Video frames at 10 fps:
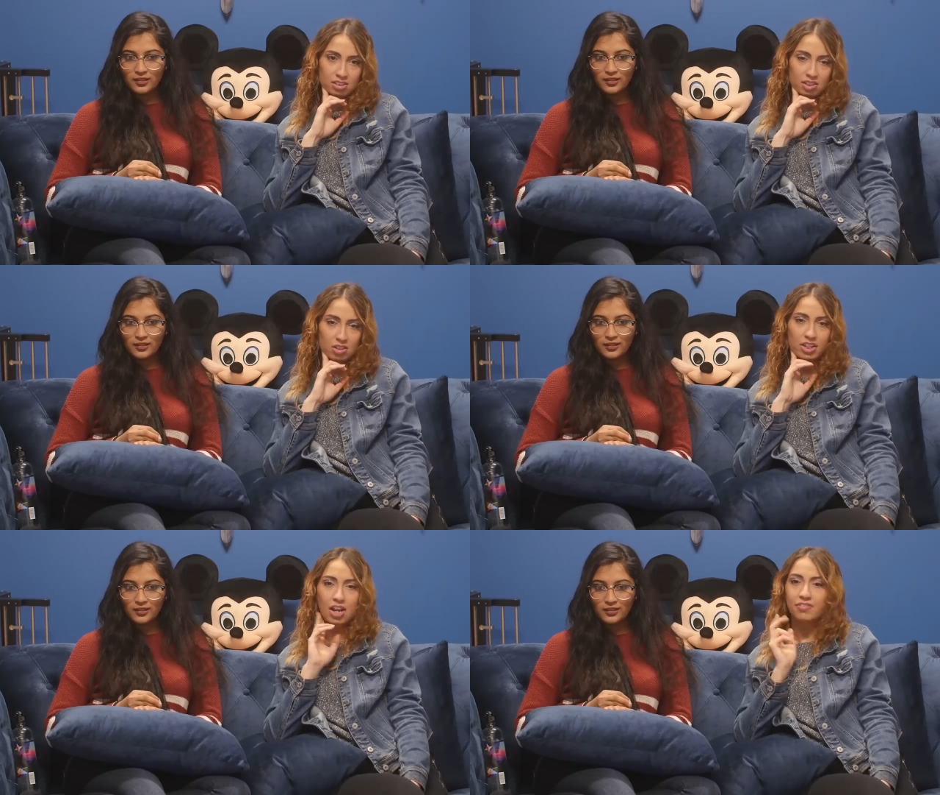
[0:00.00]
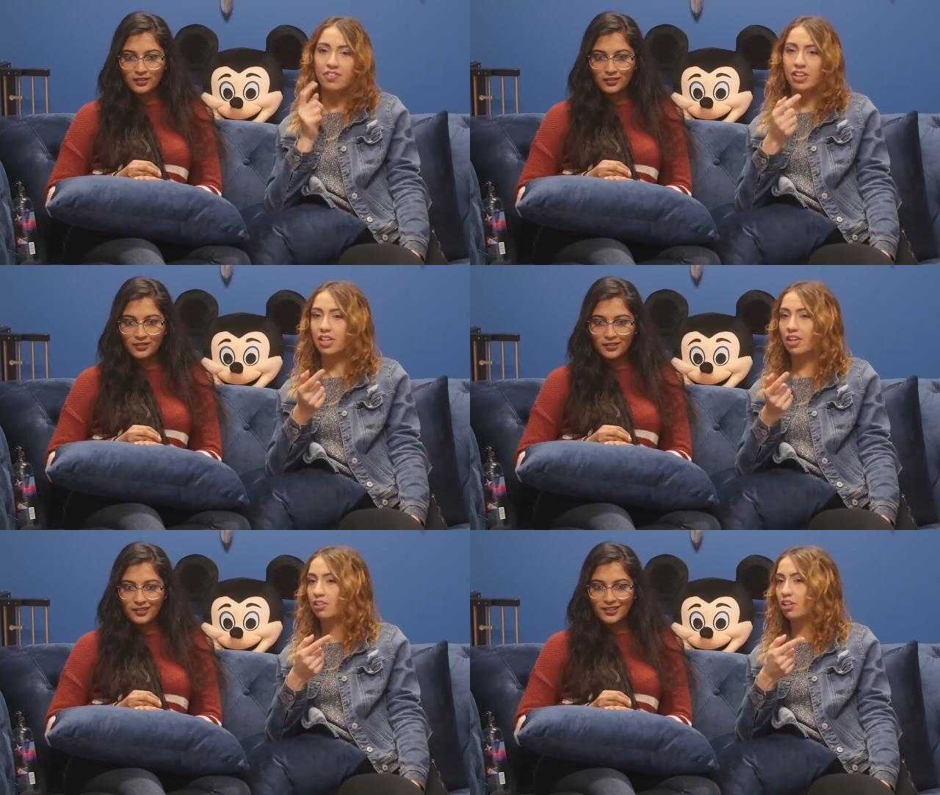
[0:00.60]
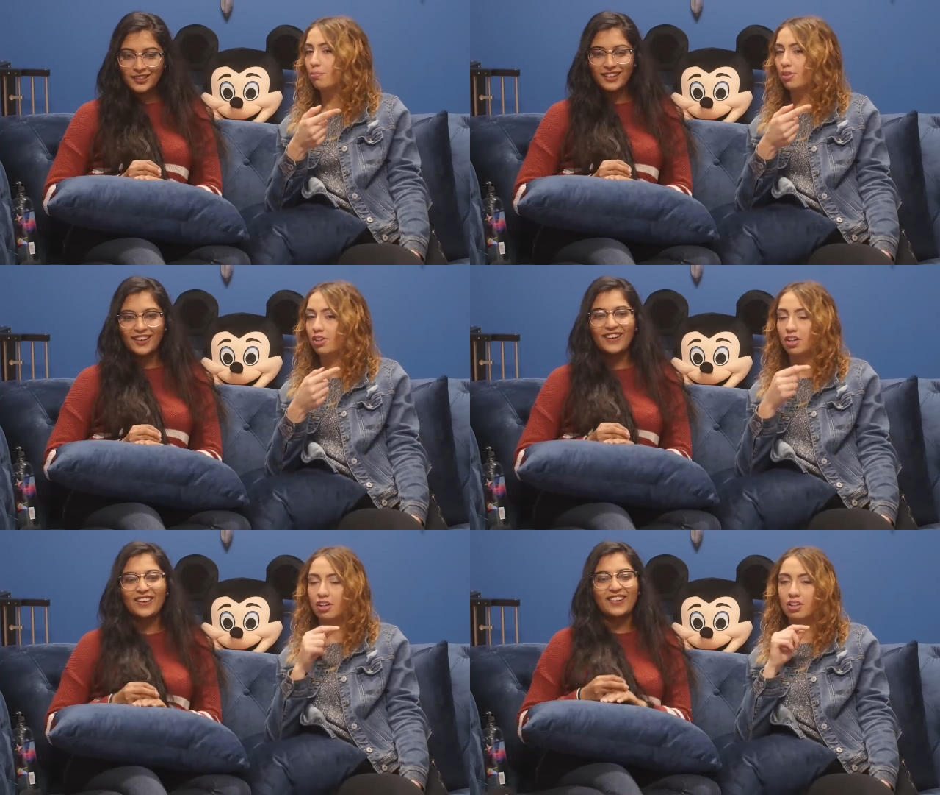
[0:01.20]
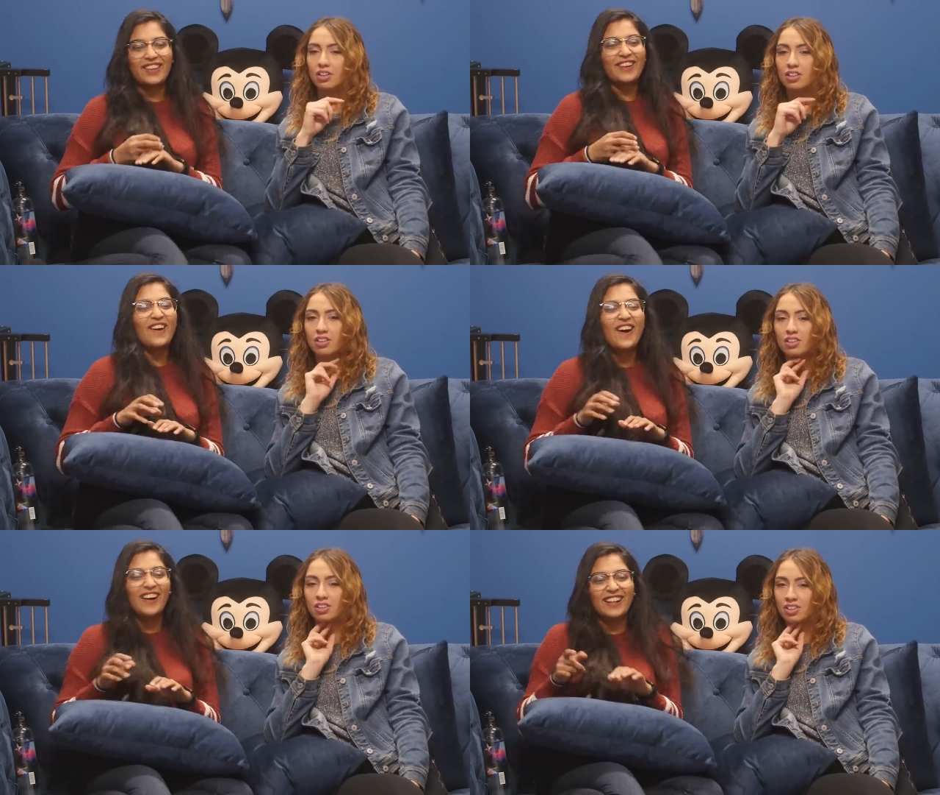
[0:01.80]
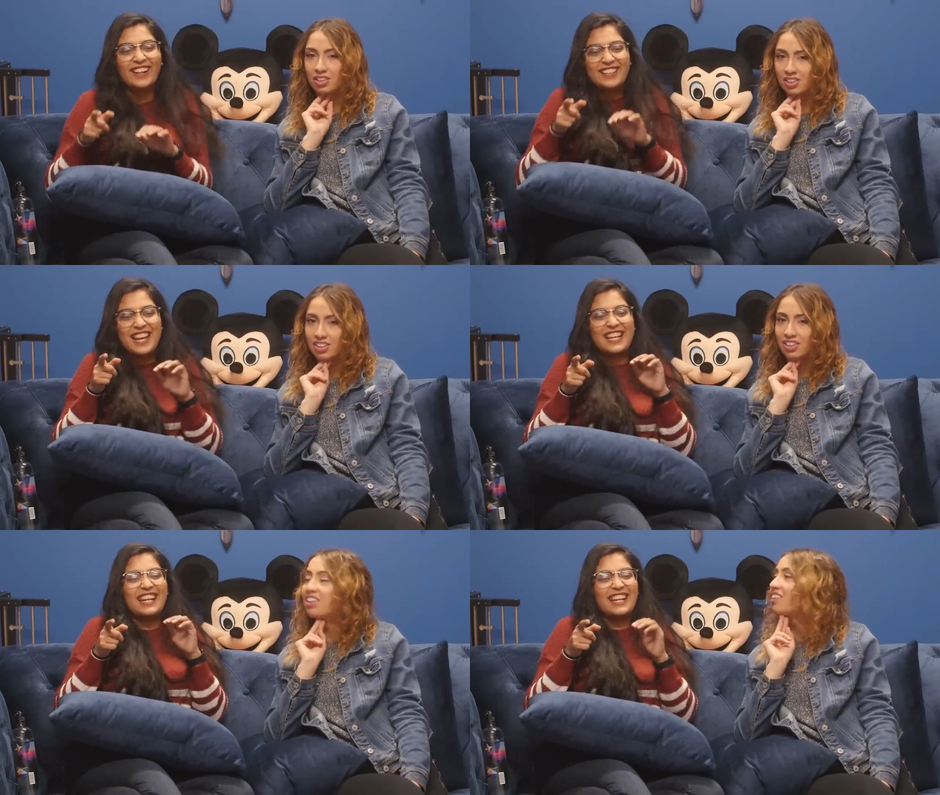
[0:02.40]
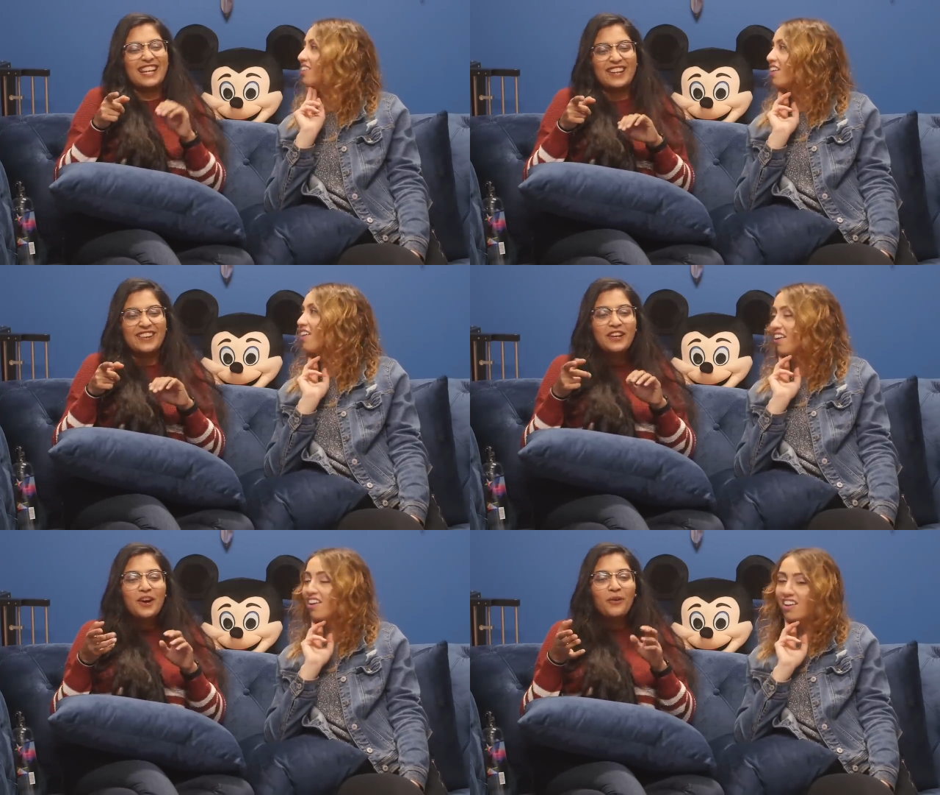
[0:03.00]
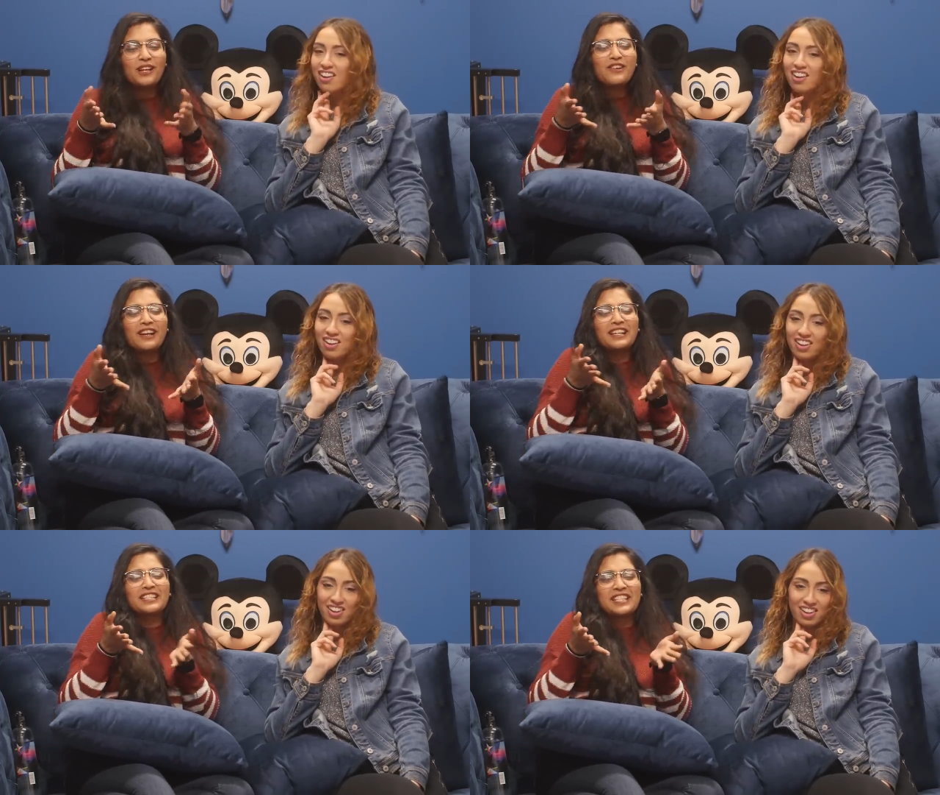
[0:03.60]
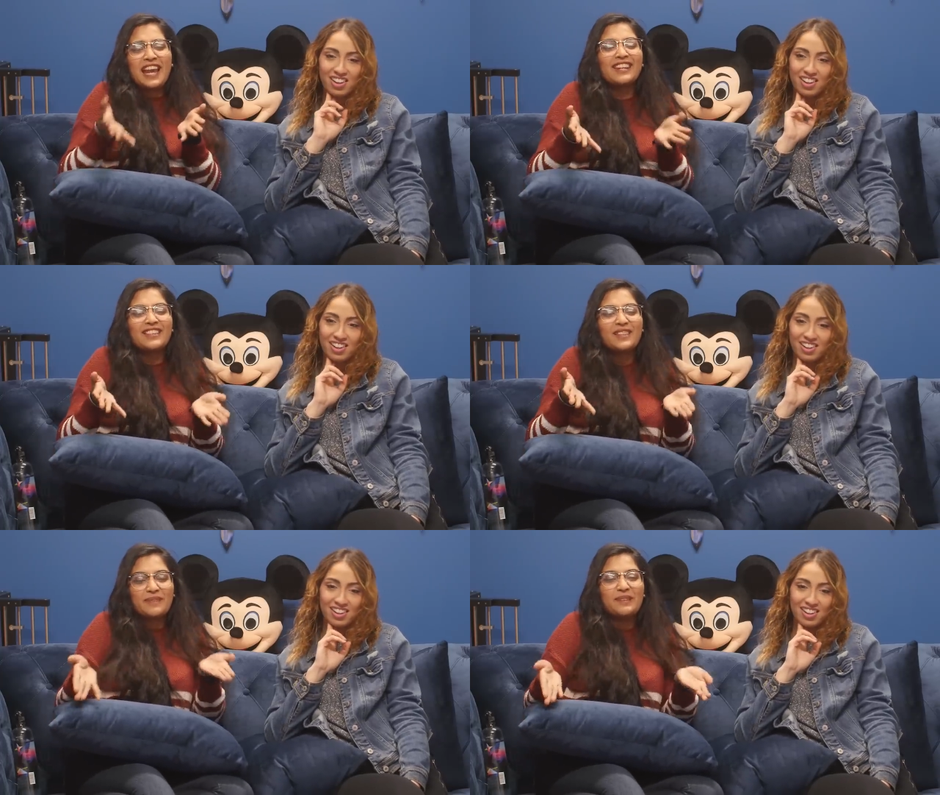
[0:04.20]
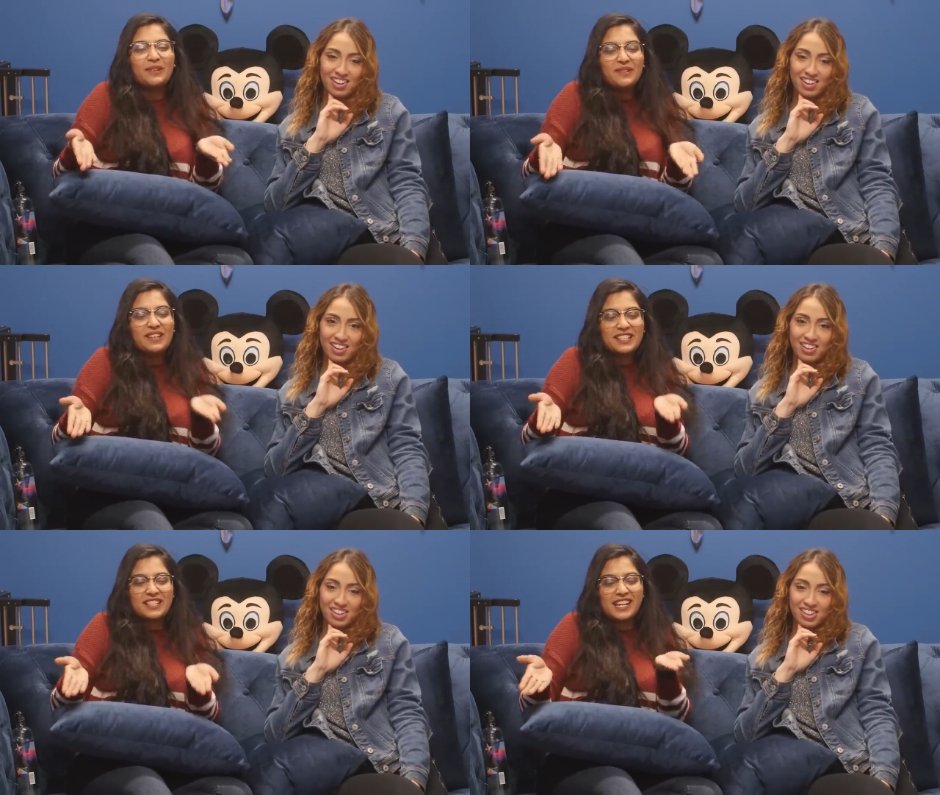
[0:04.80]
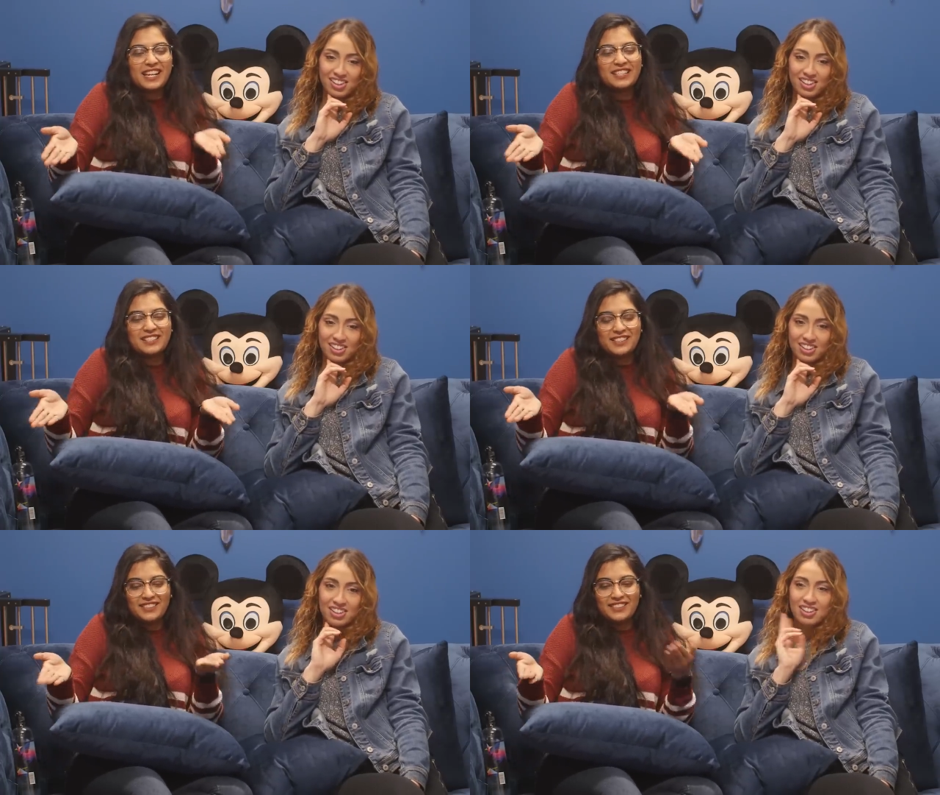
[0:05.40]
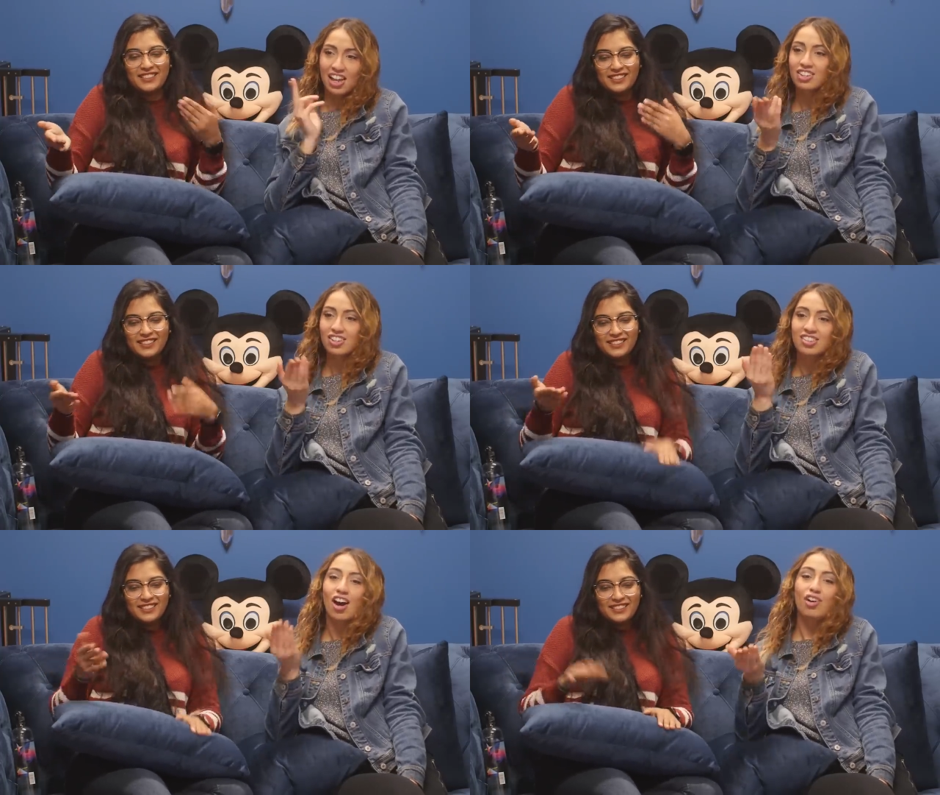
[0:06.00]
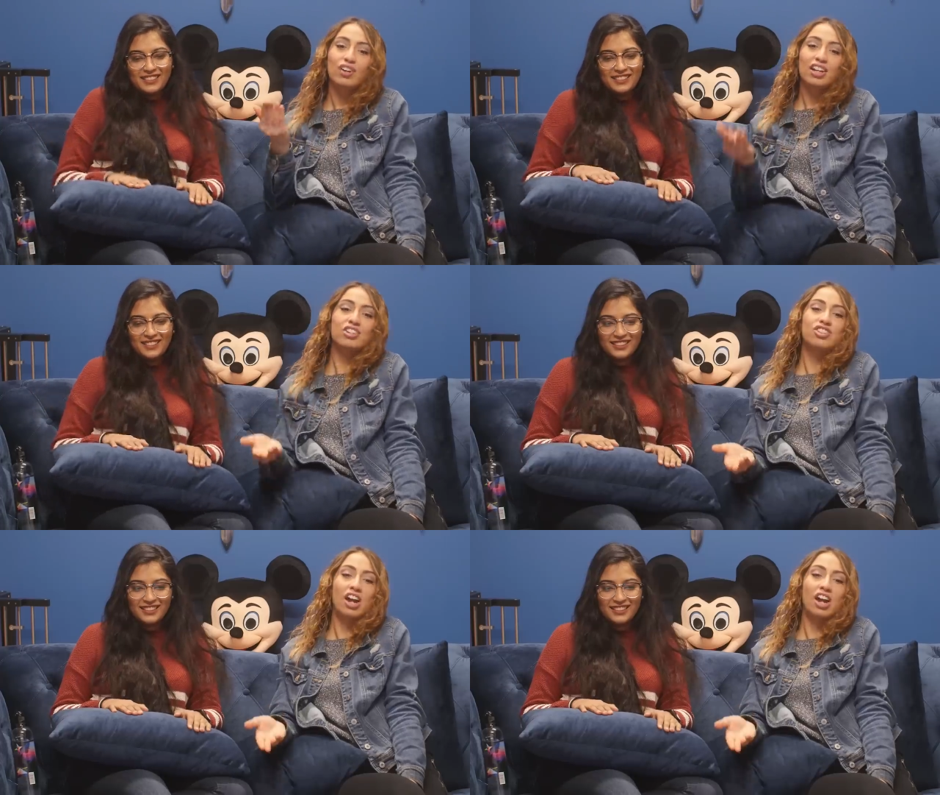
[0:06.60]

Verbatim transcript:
Speaker 1: Yeah, they got Funny held up in there. Oh, they're all
Speaker 2: taking care. Yeah. What are you gonna say to the people when she gets like, just tell fucking